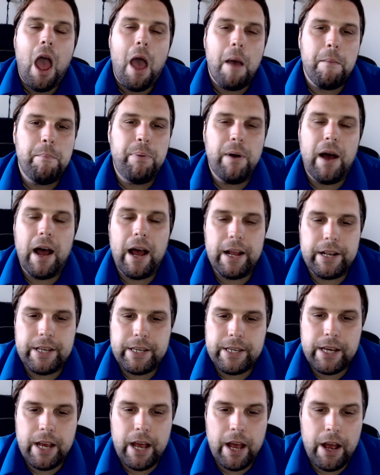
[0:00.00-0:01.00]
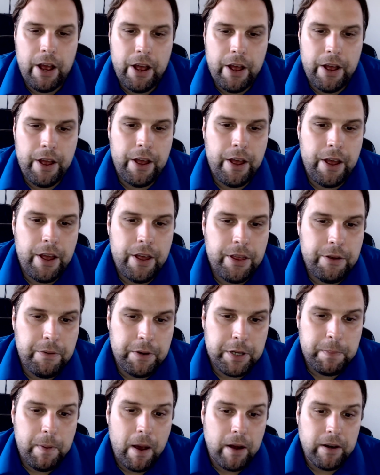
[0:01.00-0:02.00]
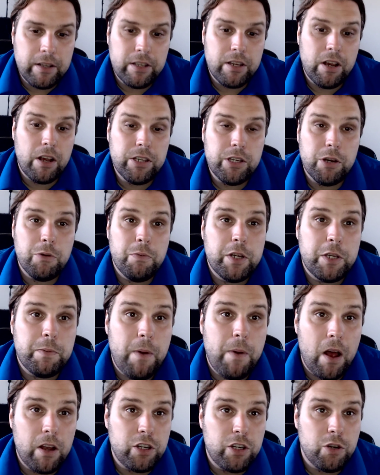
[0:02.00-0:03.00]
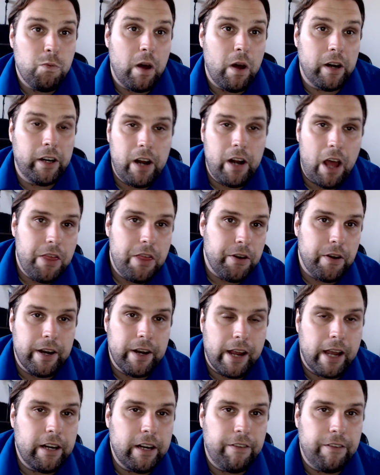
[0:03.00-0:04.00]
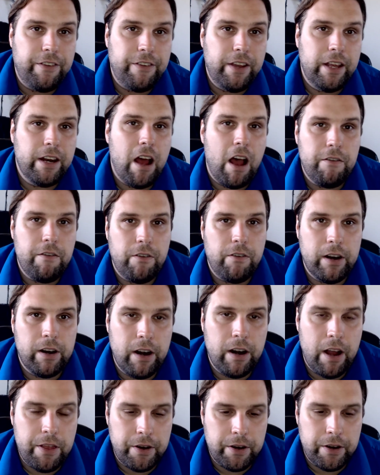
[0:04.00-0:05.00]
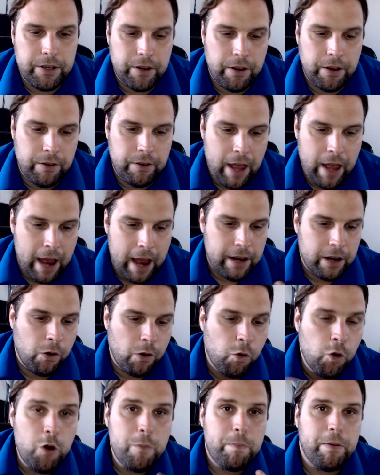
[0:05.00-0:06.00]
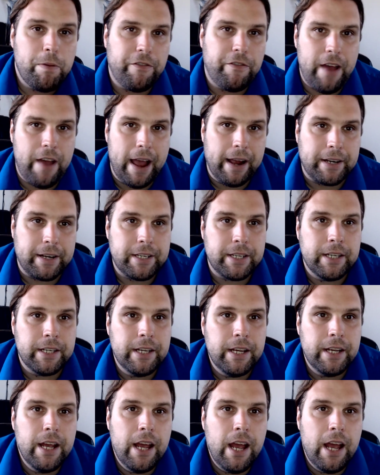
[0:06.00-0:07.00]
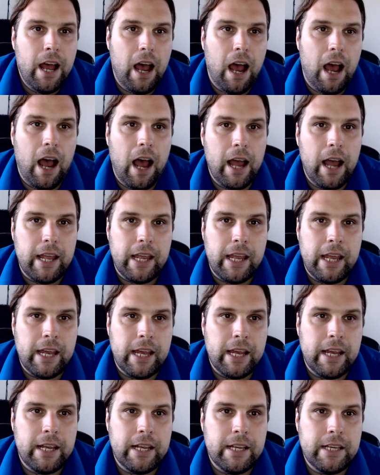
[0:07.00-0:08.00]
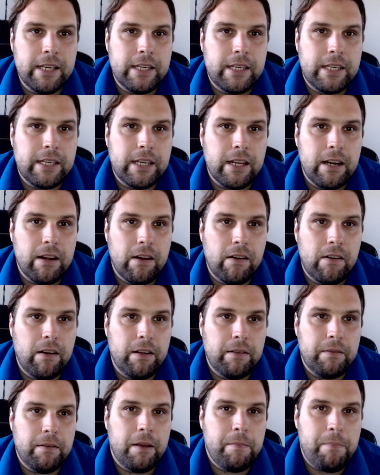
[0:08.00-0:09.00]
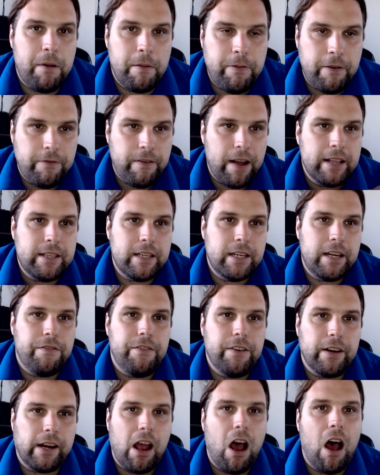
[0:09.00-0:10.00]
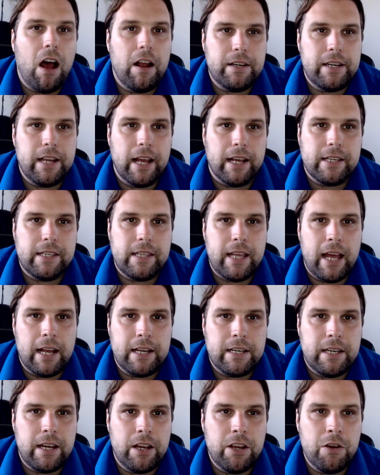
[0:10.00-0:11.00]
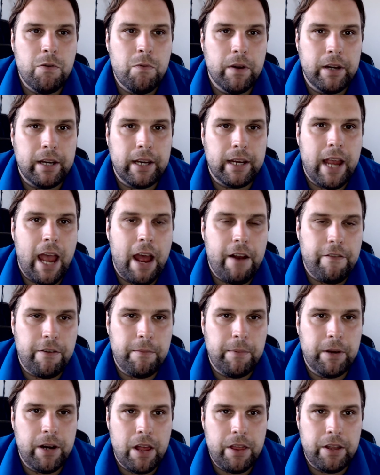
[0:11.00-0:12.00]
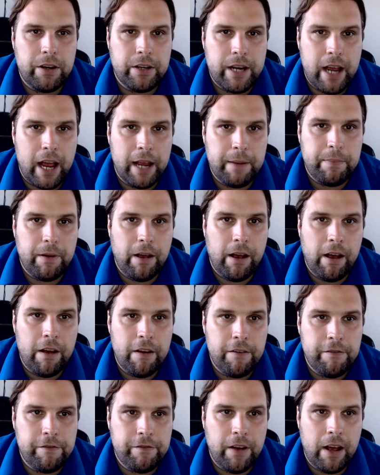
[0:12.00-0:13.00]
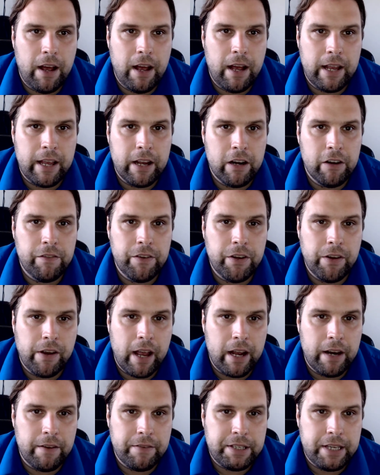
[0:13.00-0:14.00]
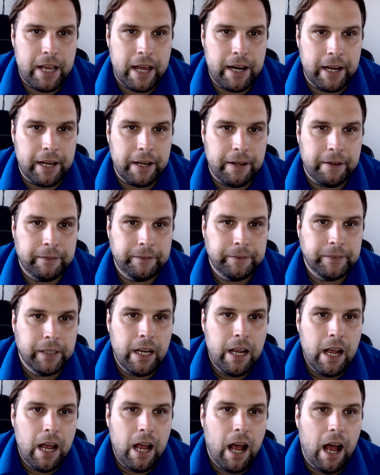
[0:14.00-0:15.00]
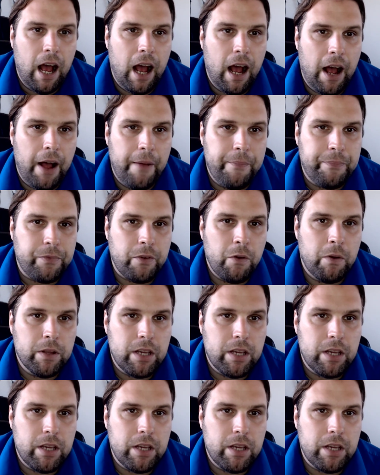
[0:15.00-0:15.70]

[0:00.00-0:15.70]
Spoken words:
but the respondents also respond to one another and kind of feed off one another. So that group effect it provides a different context that you wouldn't get from another type of interview kind of setting. What's